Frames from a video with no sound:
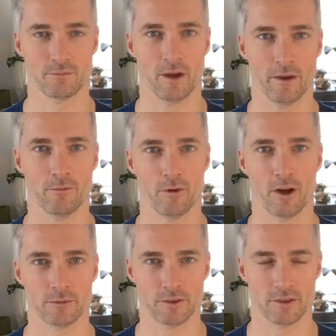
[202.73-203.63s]
if we're
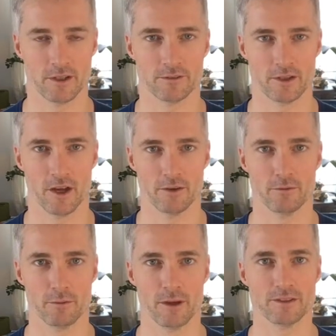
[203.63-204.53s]
honest with ourselves, I know
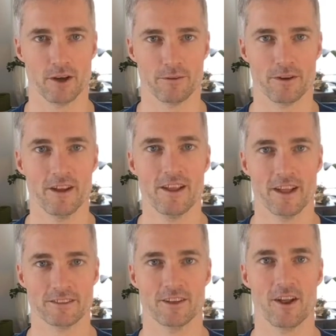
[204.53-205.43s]
for myself,
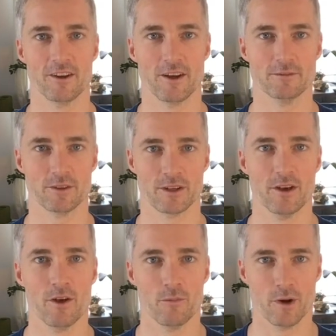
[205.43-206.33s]
that's a lot of times like
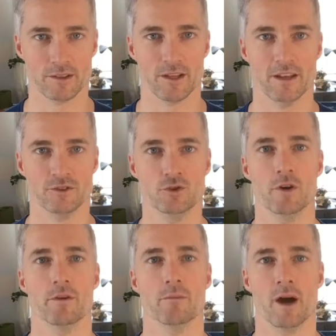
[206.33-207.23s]
what has
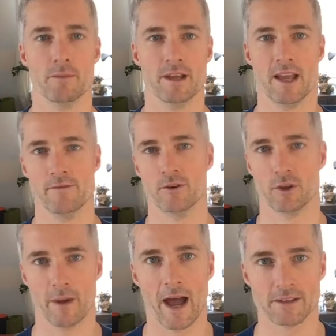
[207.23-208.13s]
driven my behavior in
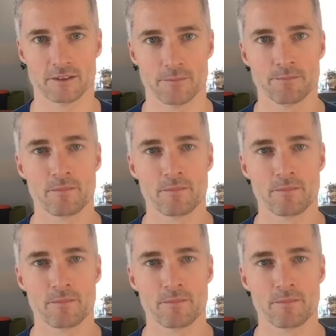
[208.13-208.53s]
the past.